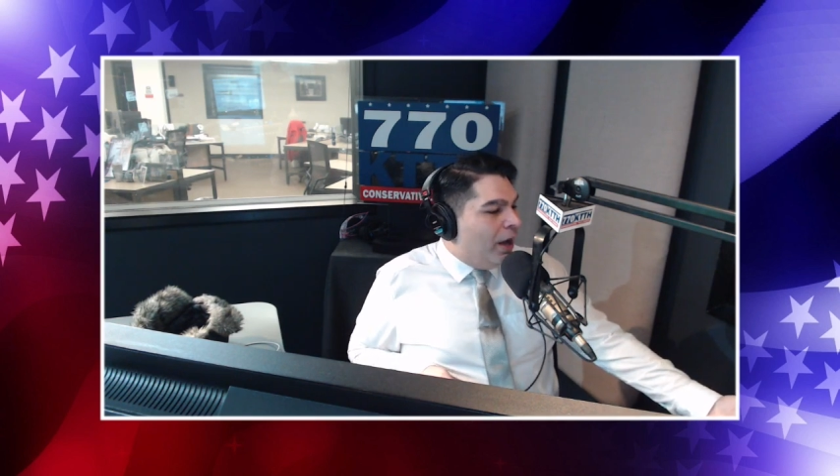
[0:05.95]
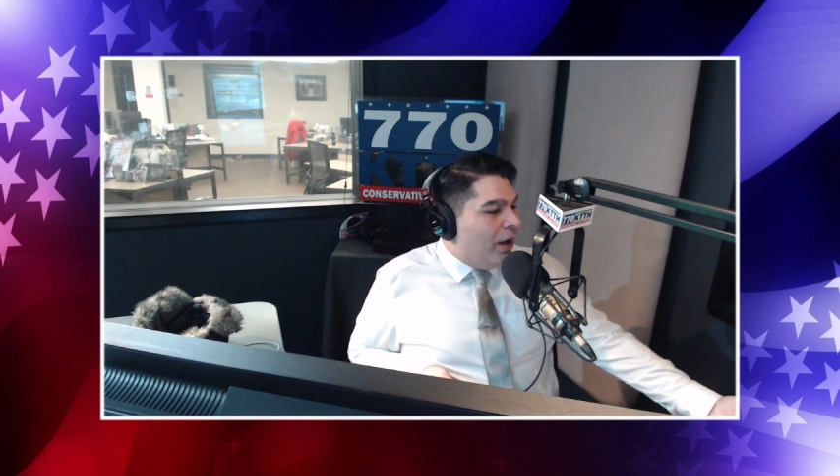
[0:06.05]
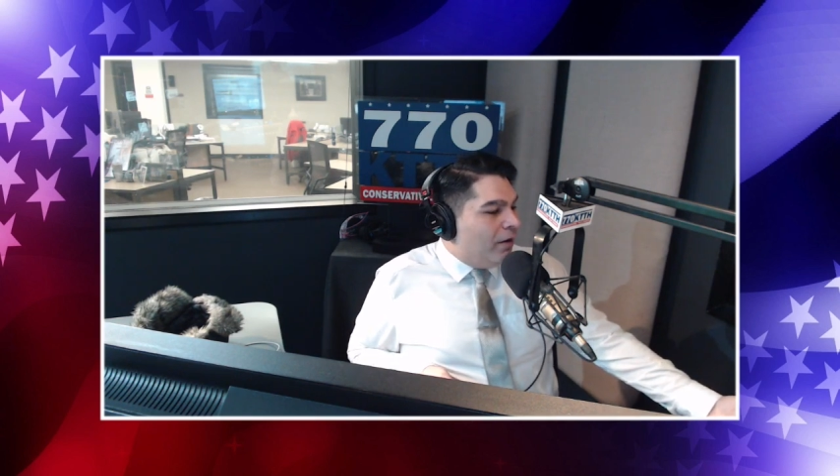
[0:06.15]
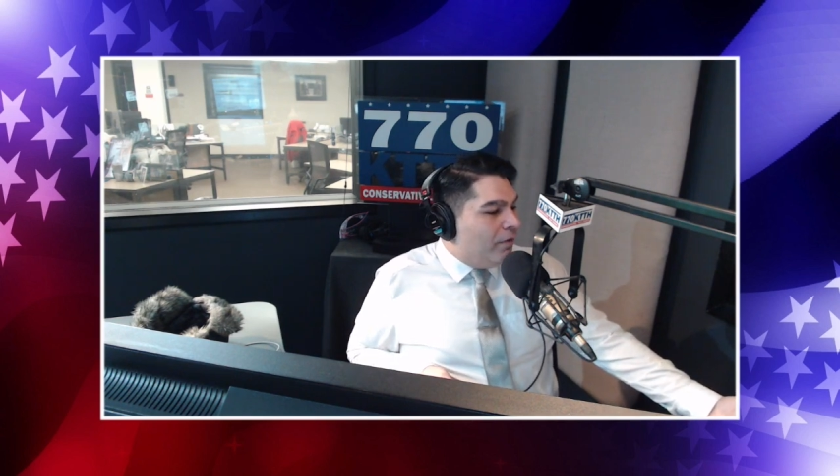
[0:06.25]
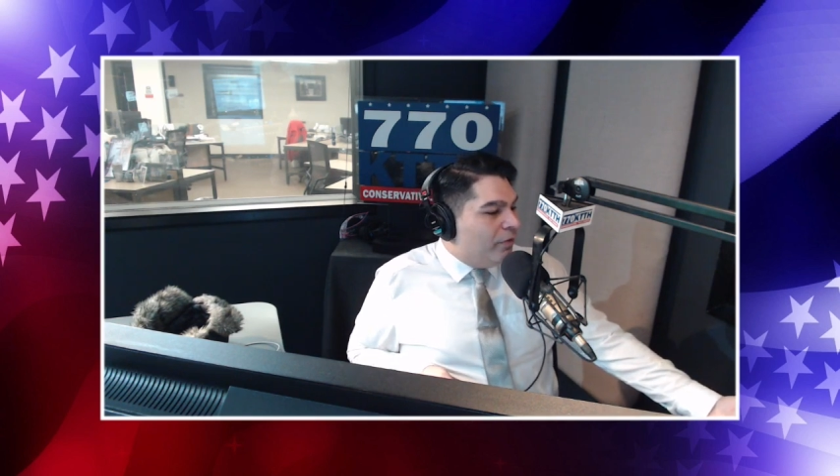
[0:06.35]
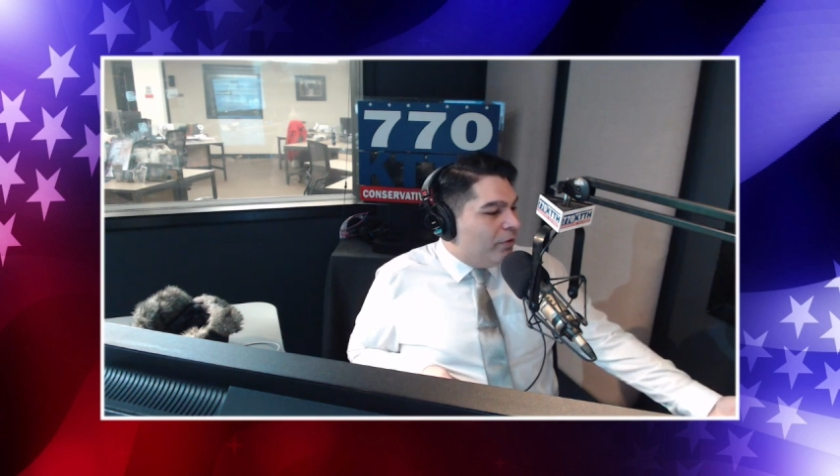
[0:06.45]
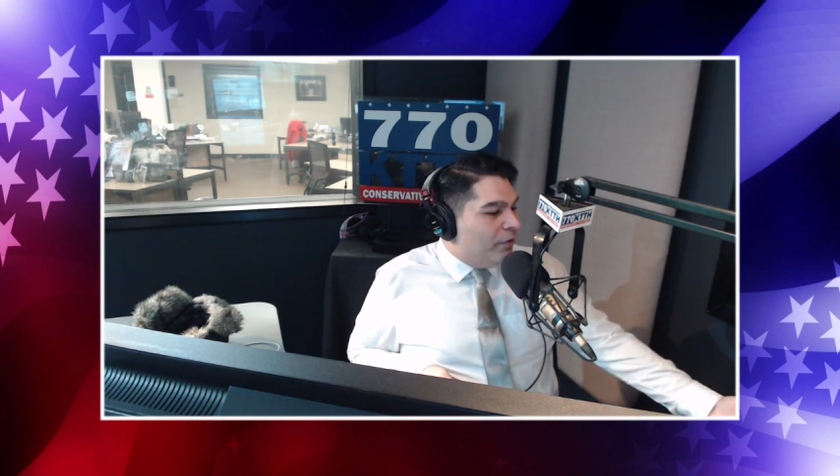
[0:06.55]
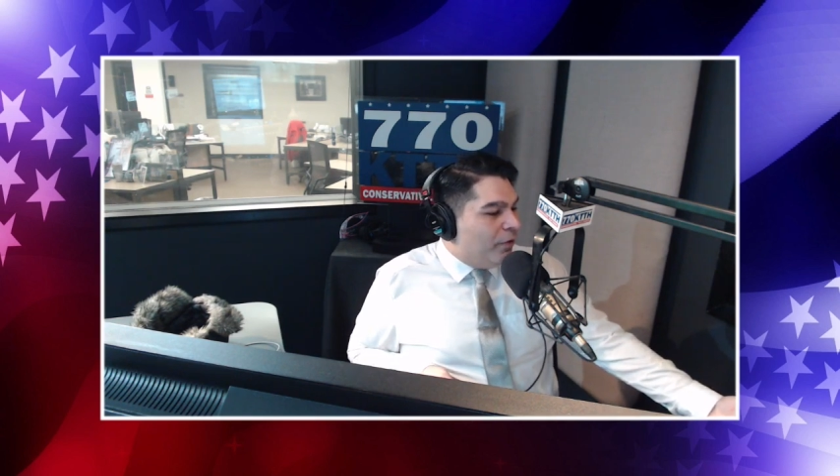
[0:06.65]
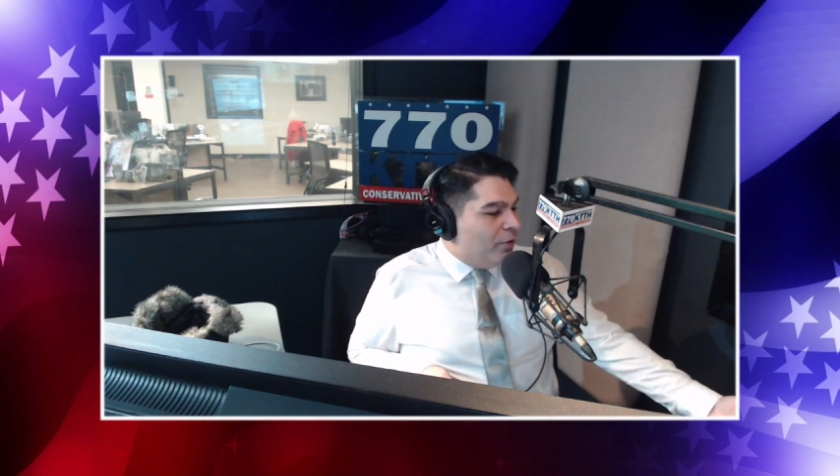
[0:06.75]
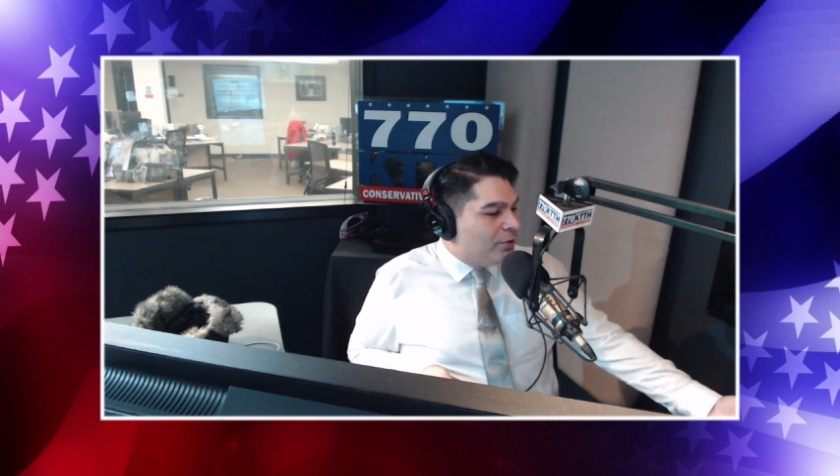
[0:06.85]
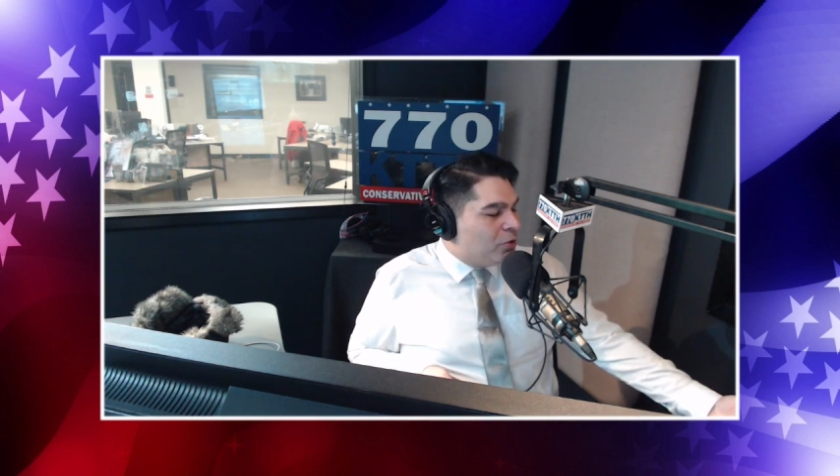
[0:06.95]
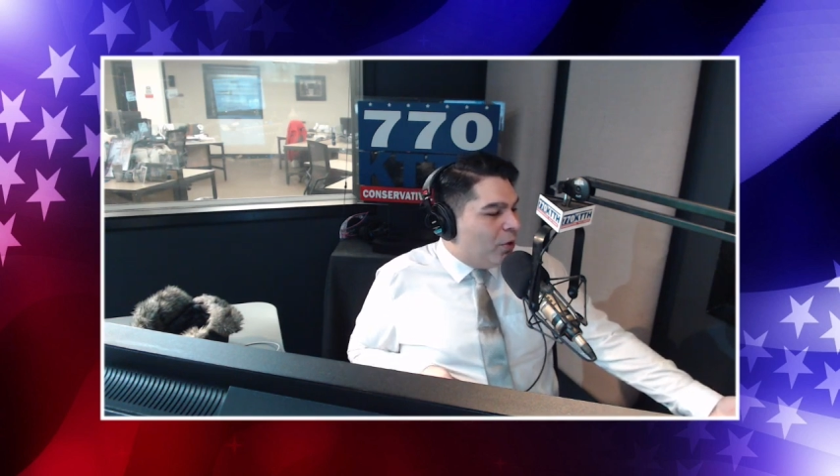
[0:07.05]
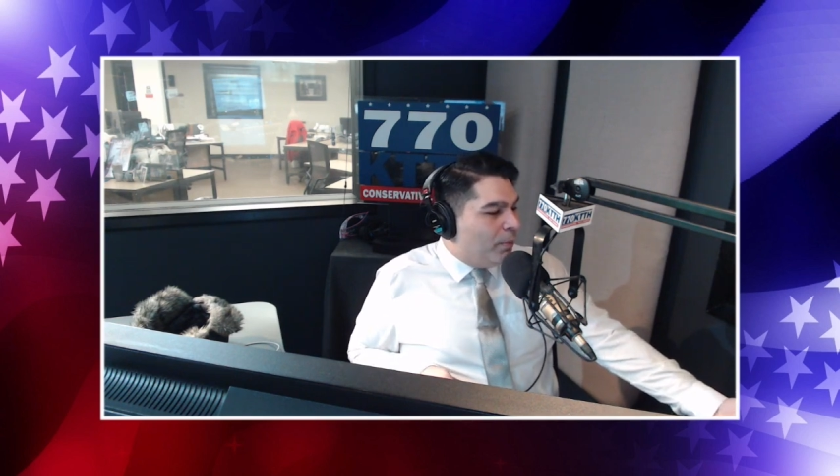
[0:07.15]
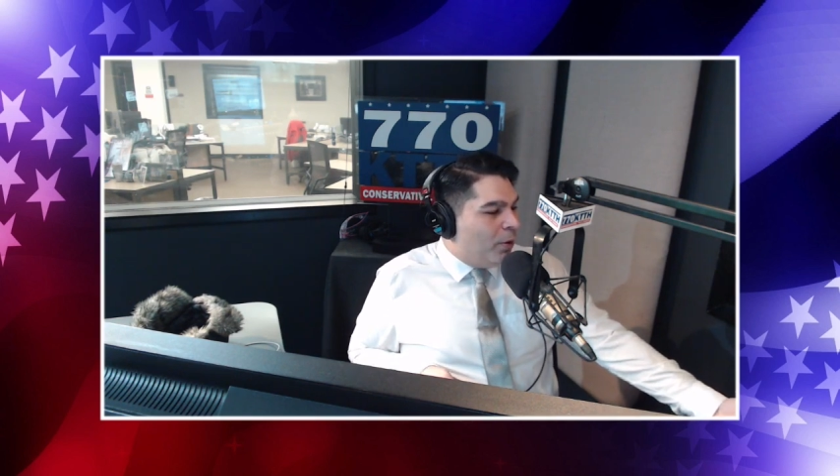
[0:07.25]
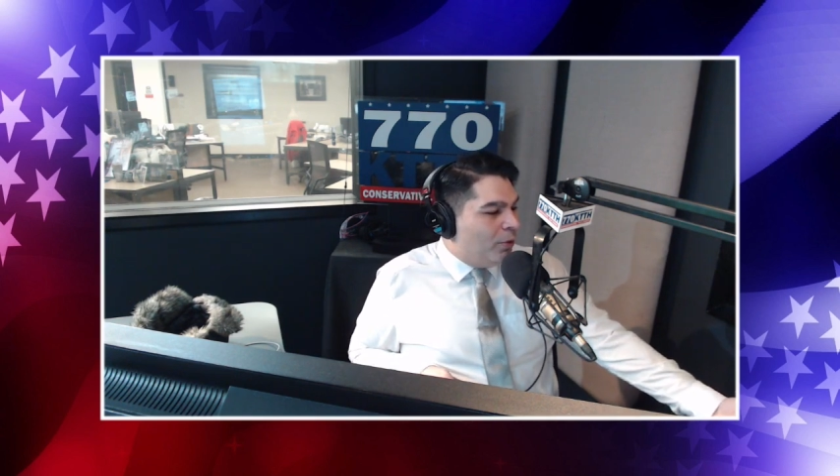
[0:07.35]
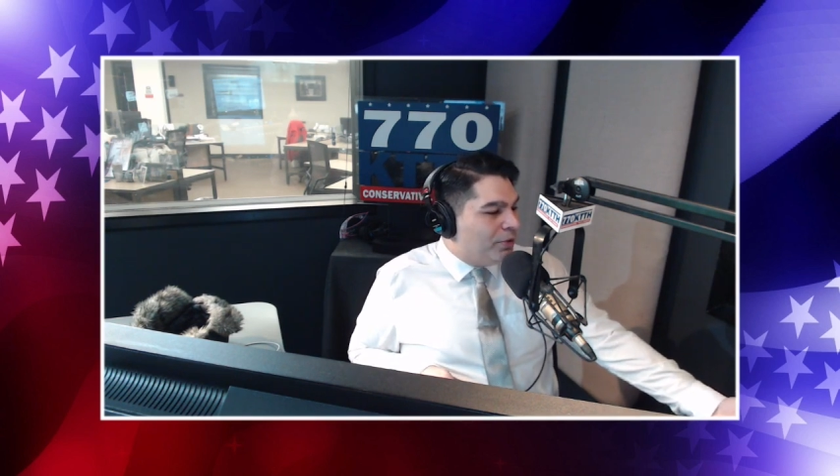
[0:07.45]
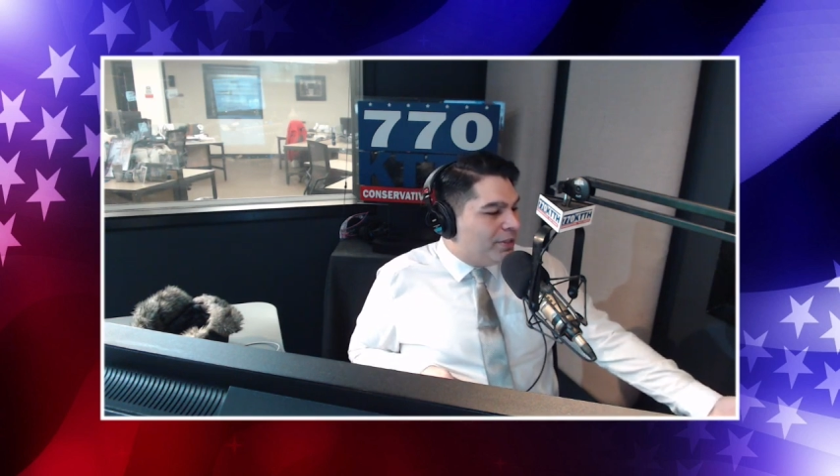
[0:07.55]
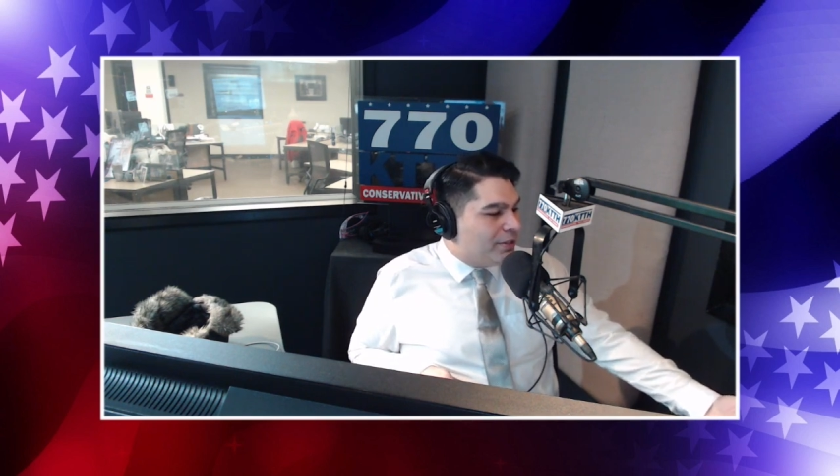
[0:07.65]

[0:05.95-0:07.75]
of the folks who are polled